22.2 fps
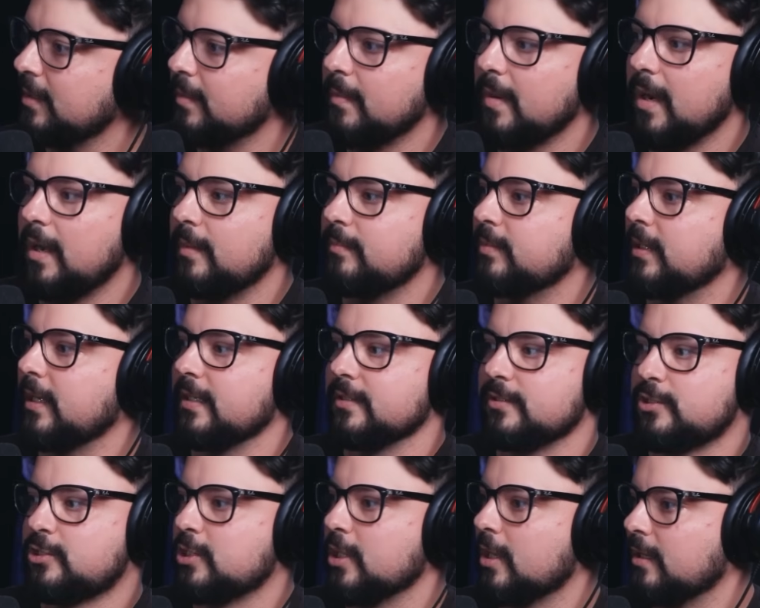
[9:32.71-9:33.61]

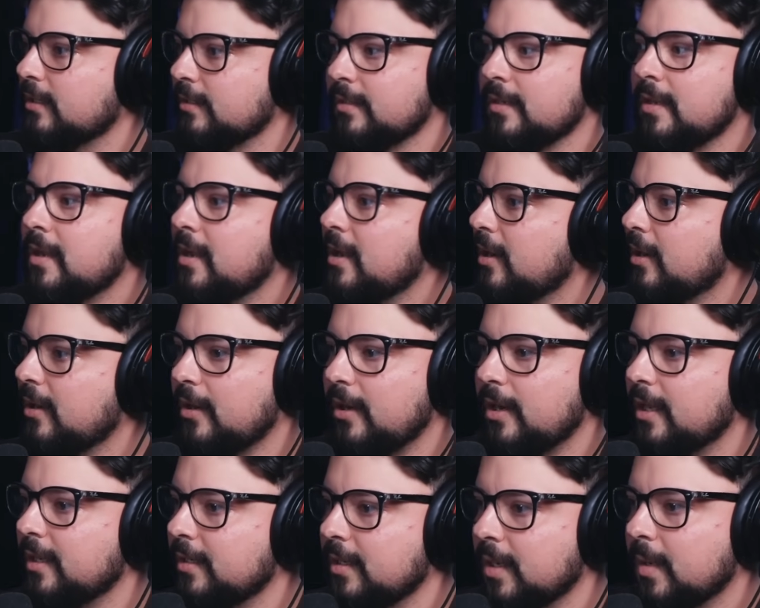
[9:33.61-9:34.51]
Mobland's charting
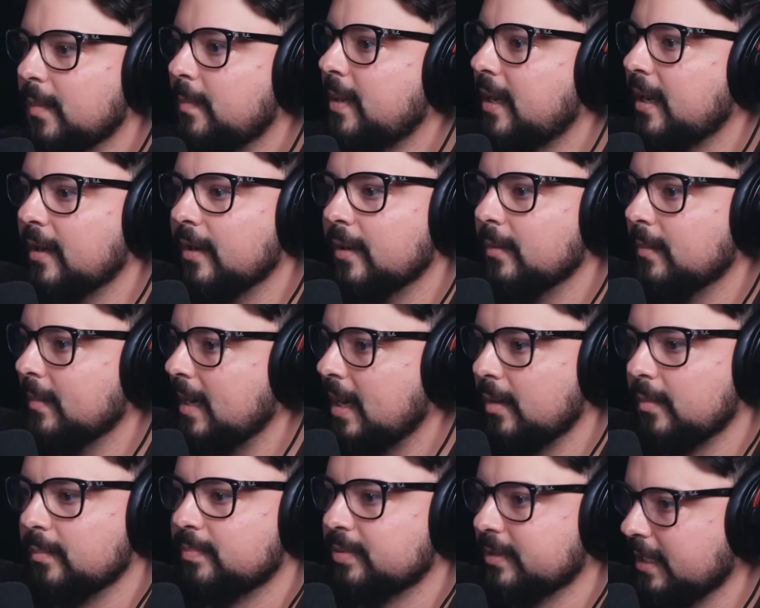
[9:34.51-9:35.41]
on
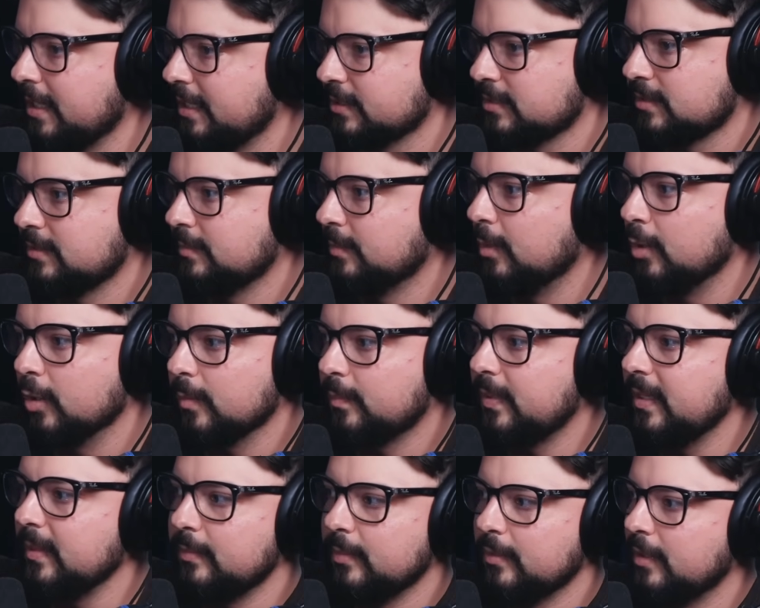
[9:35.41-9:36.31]
Paramount Plus. More
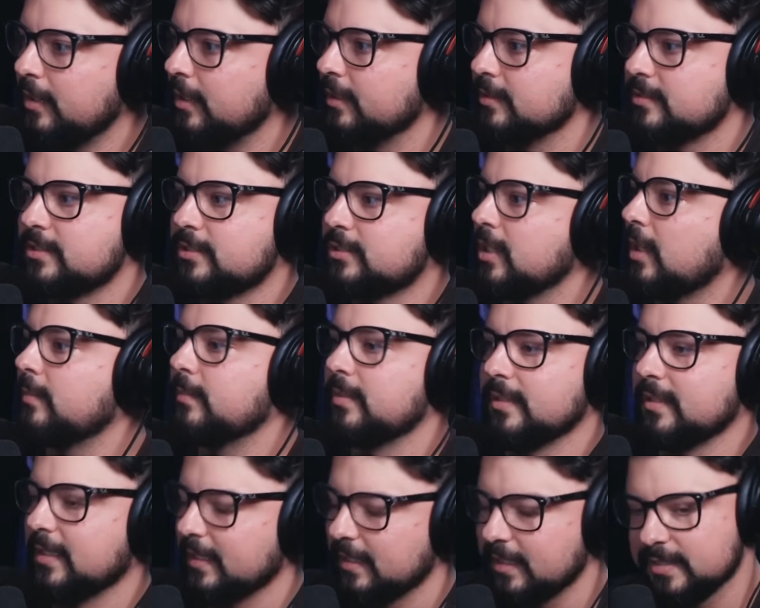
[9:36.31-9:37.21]
people are
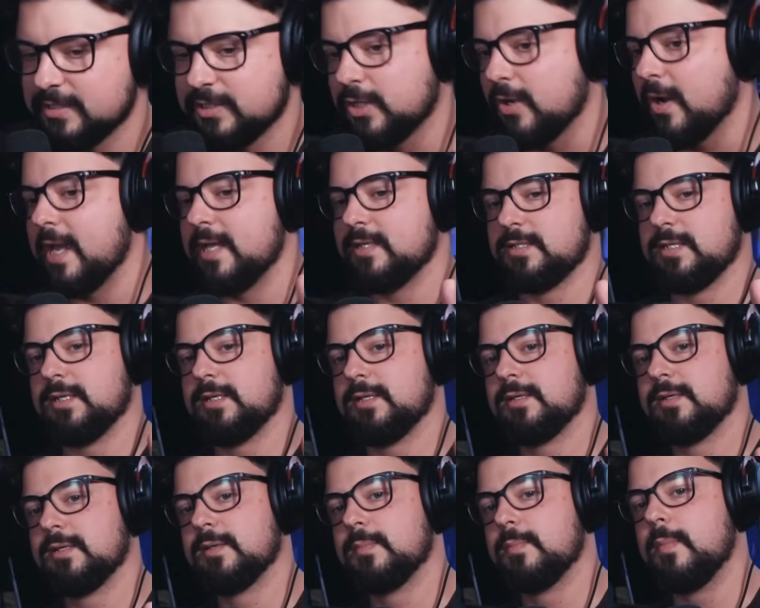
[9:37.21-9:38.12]
it's crazy.
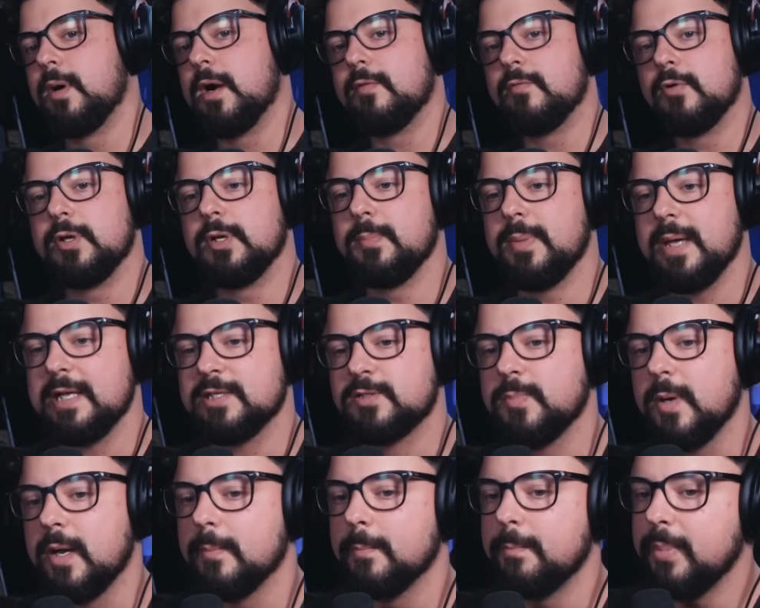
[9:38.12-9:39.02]
Marvel in a bad
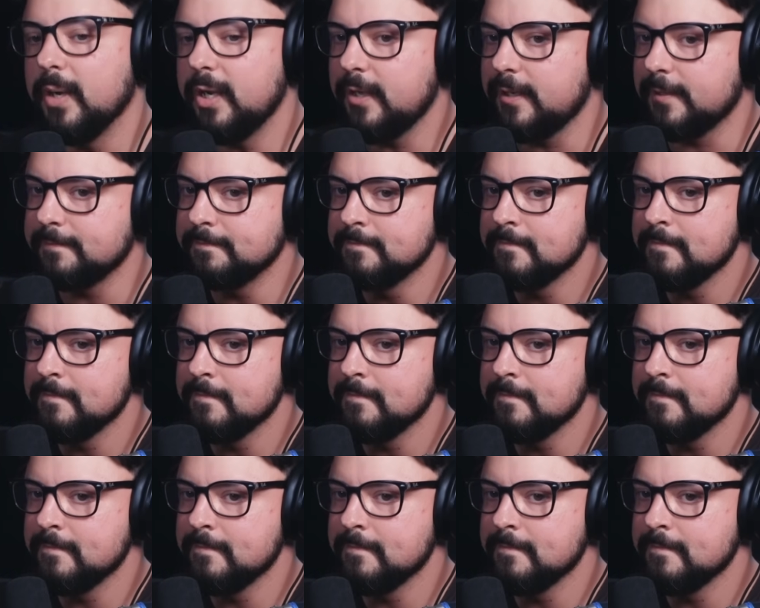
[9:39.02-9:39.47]
spot. But